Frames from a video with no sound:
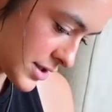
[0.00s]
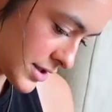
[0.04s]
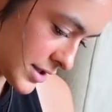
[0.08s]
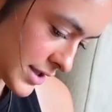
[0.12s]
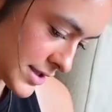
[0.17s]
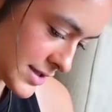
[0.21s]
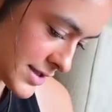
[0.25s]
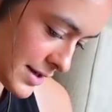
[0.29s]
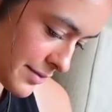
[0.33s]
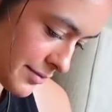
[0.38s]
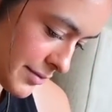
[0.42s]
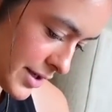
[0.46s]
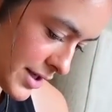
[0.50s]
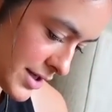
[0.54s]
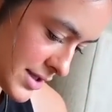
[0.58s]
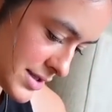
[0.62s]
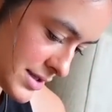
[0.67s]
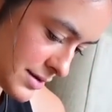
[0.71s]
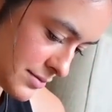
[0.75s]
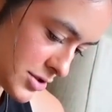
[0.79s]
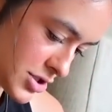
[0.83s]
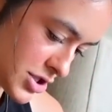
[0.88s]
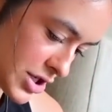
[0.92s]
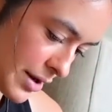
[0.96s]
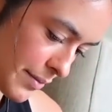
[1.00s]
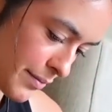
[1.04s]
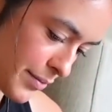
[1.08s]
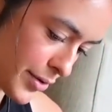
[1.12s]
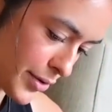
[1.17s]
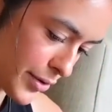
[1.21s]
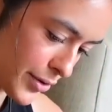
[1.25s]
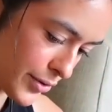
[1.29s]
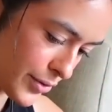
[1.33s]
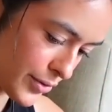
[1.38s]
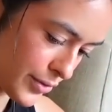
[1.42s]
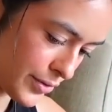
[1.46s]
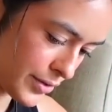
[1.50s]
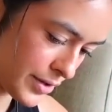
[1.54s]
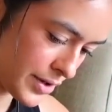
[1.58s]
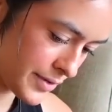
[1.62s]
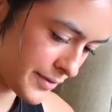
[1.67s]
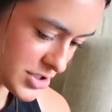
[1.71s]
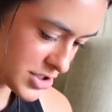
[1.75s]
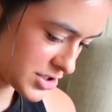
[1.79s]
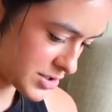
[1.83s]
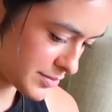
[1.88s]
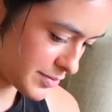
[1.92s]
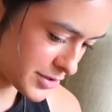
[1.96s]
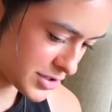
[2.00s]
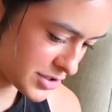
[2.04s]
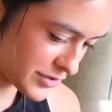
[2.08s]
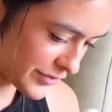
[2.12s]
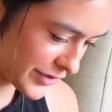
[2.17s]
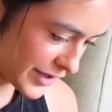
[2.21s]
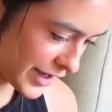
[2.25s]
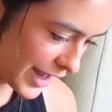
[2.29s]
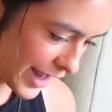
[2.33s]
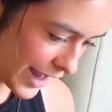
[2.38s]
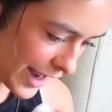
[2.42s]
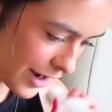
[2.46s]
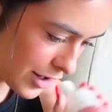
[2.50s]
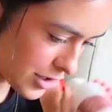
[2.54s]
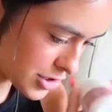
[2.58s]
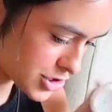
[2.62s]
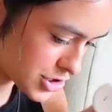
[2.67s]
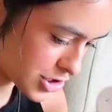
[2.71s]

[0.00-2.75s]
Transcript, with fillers: they sent me some shampoo, just a bunch of like hair